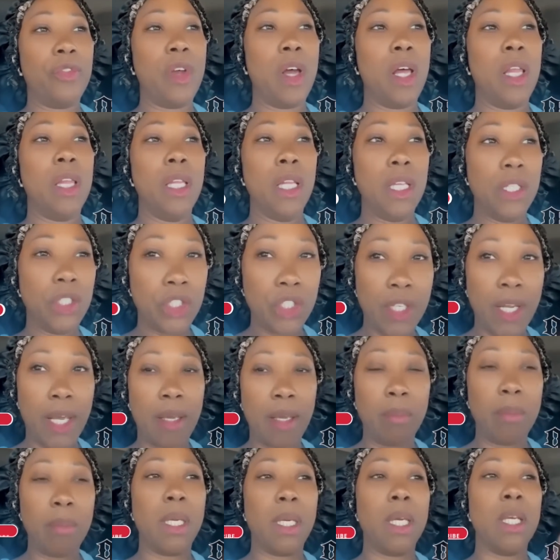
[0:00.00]
a lunch
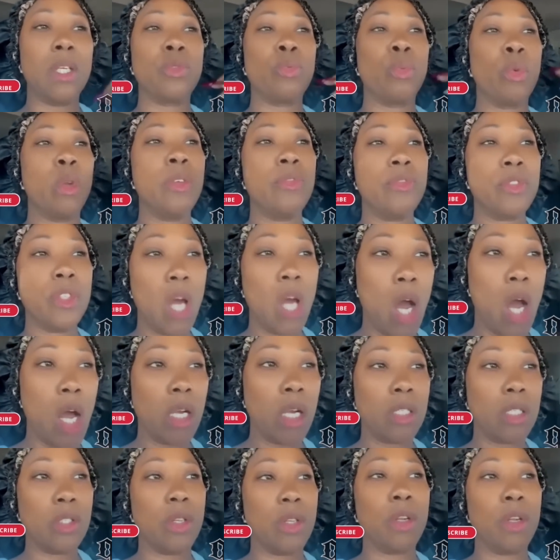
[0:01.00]
date because we've
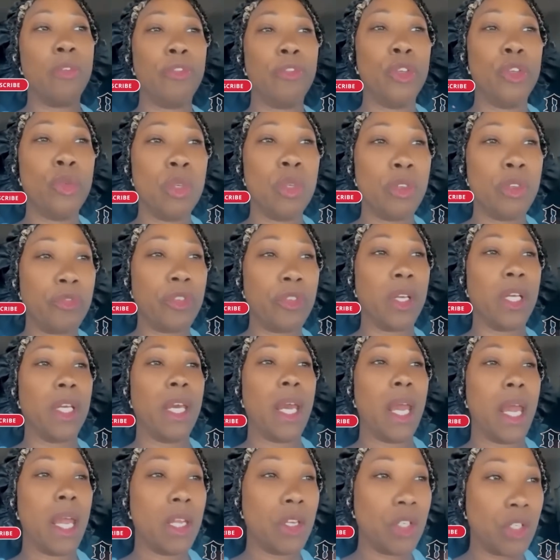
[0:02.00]
talked on a few different
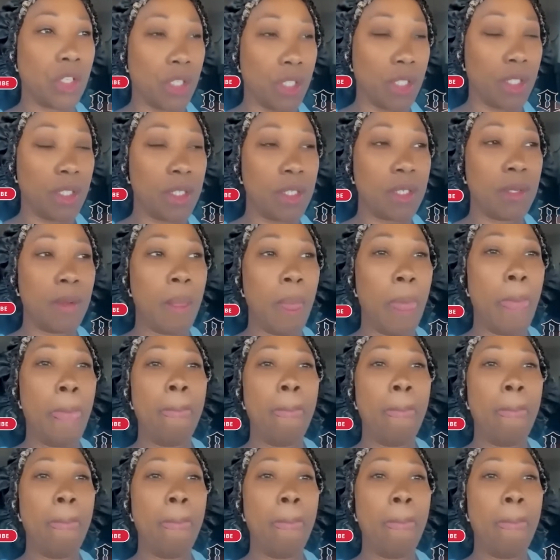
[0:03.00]
occasions